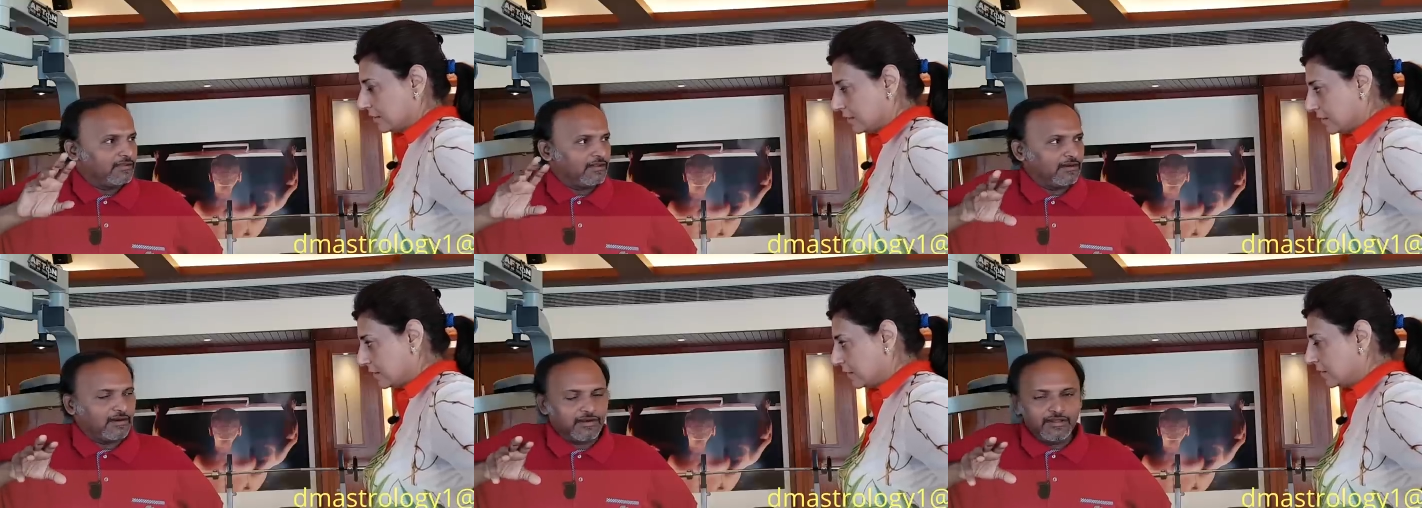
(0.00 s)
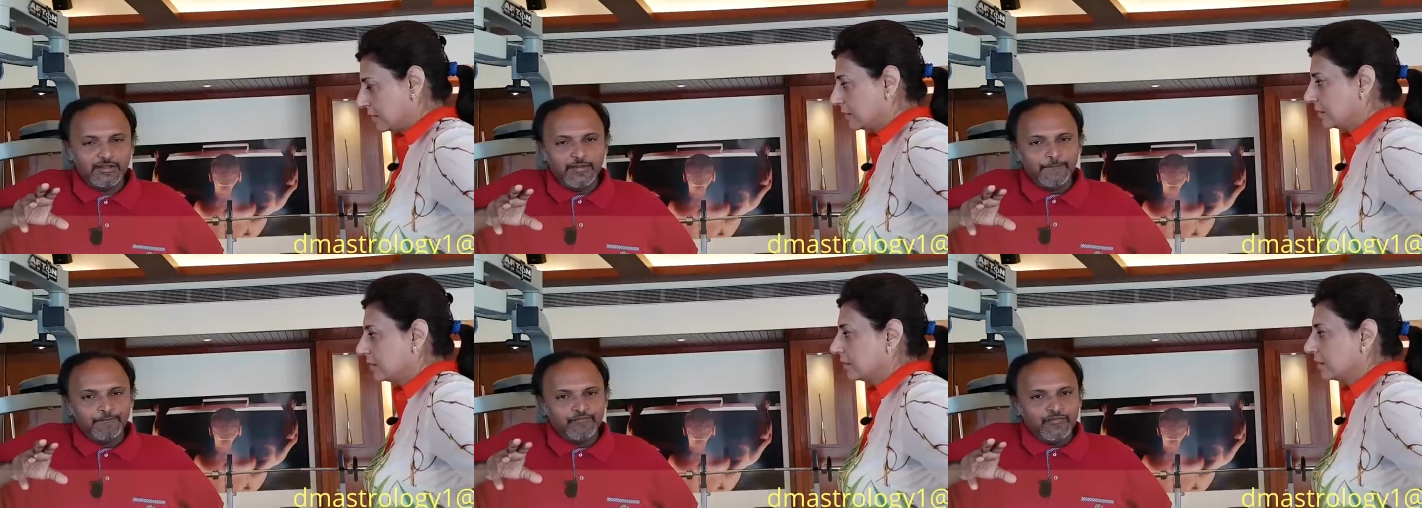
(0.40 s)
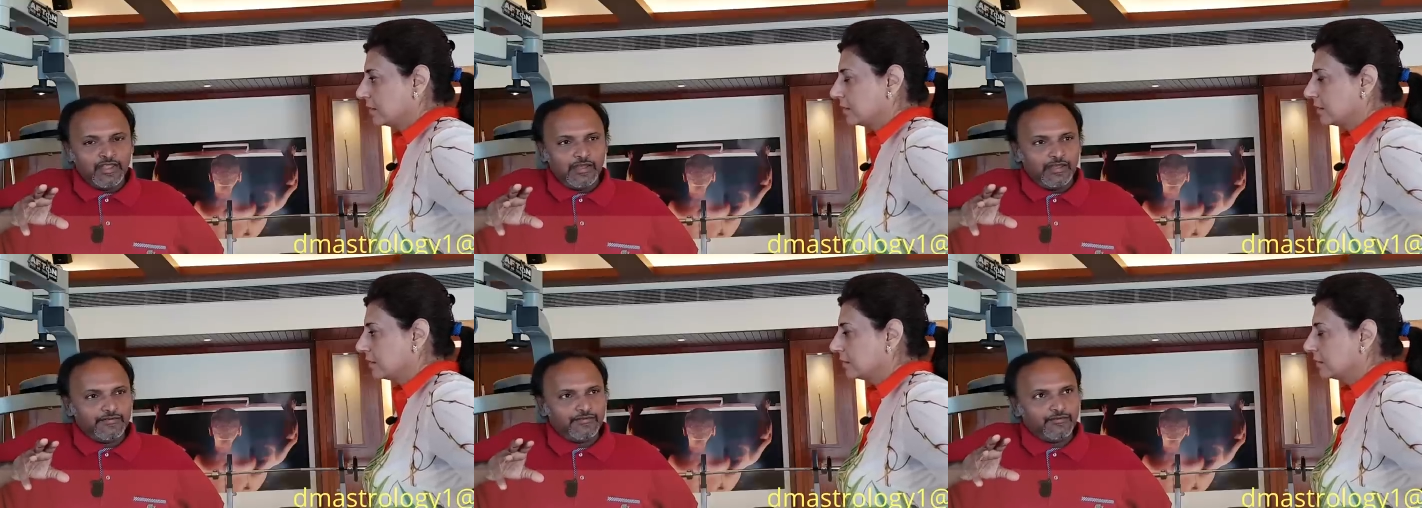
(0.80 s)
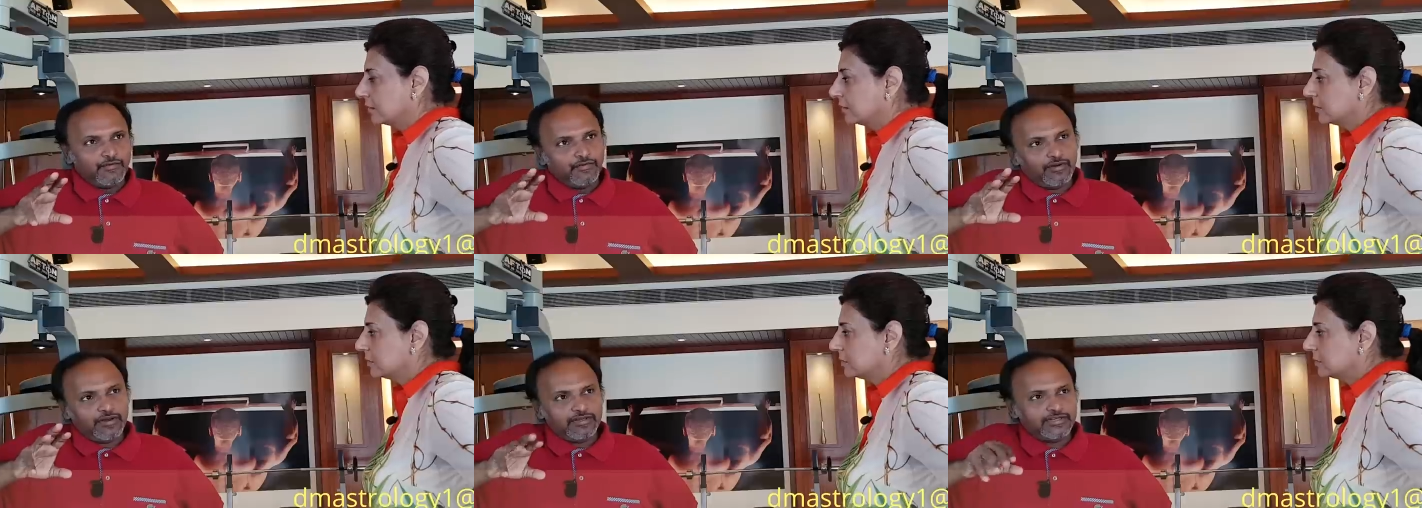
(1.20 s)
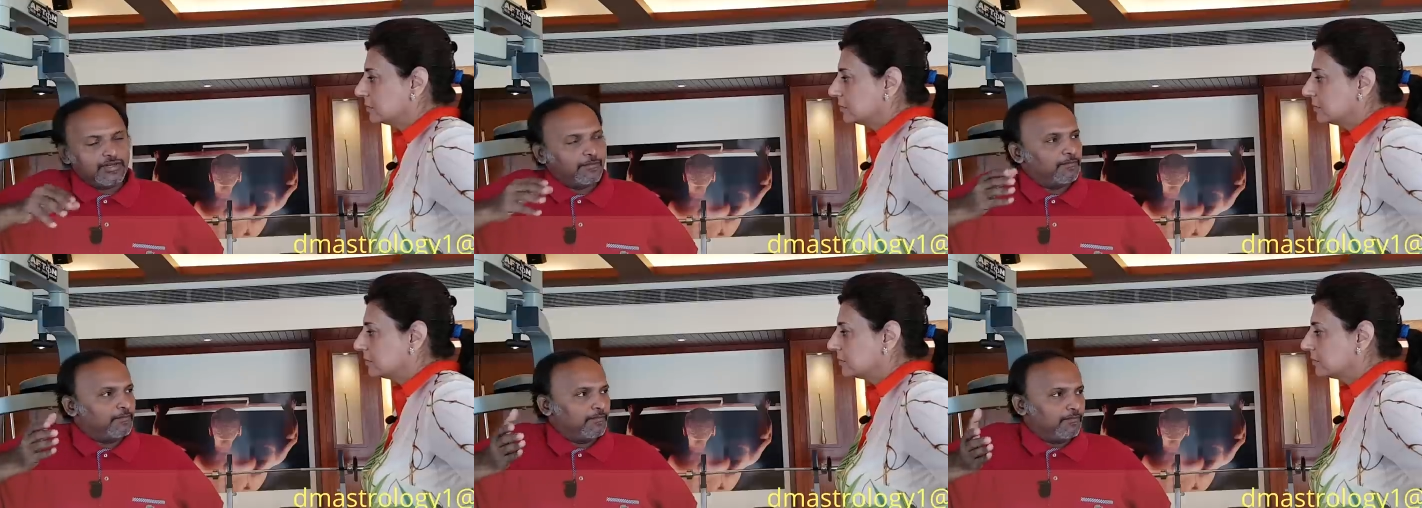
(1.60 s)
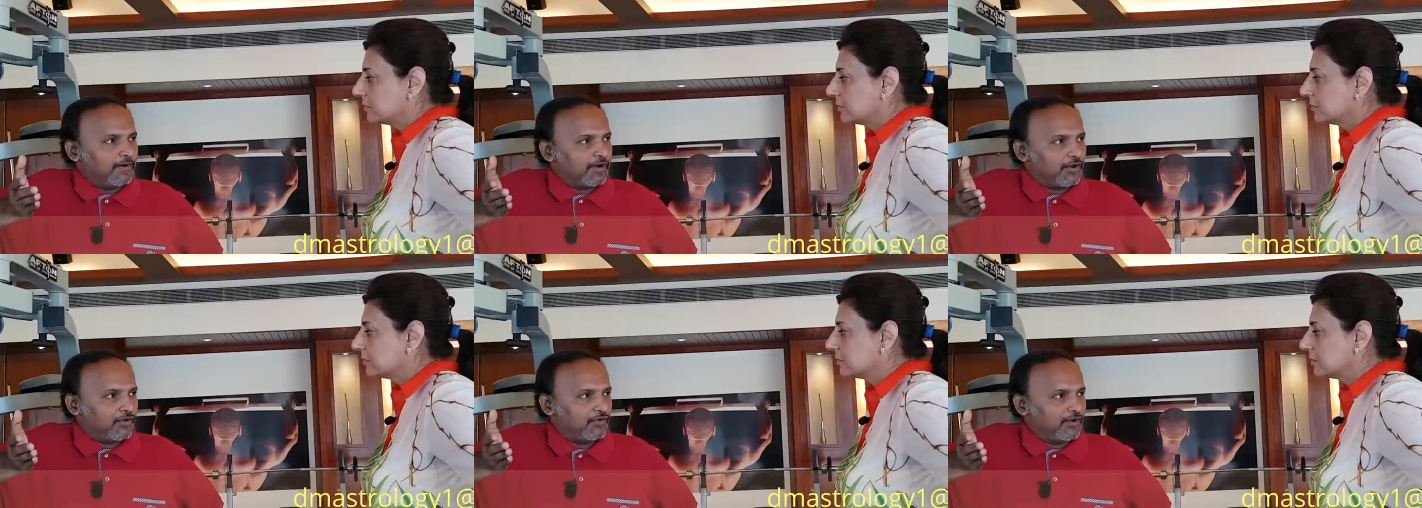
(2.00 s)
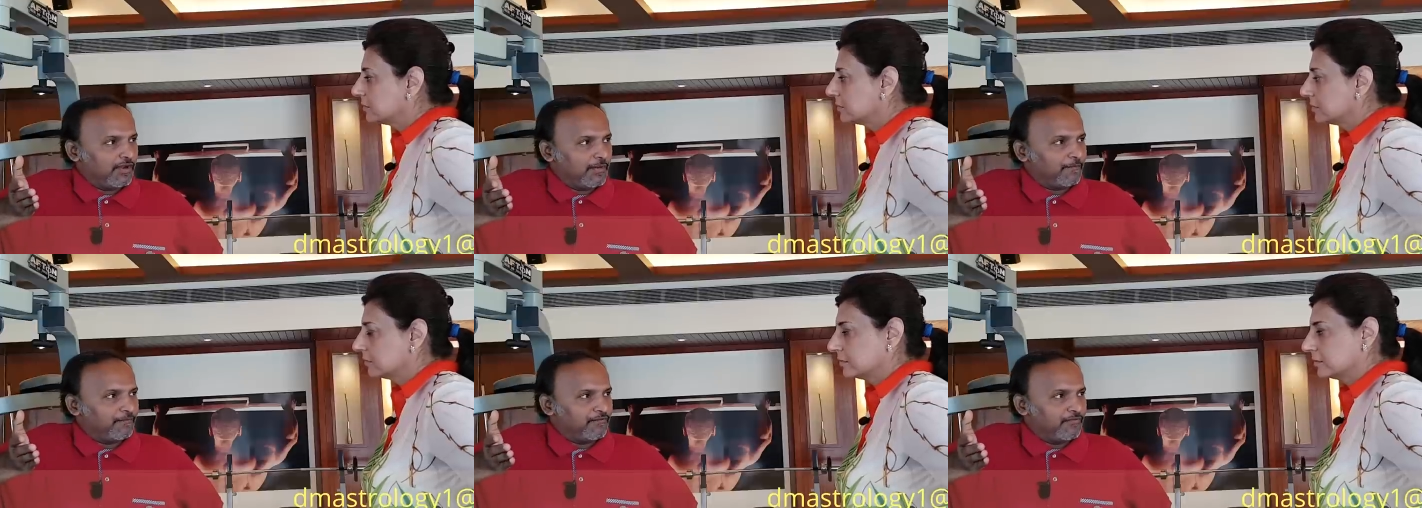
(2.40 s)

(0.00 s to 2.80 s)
Speaker 1: third. So it is a Mercury.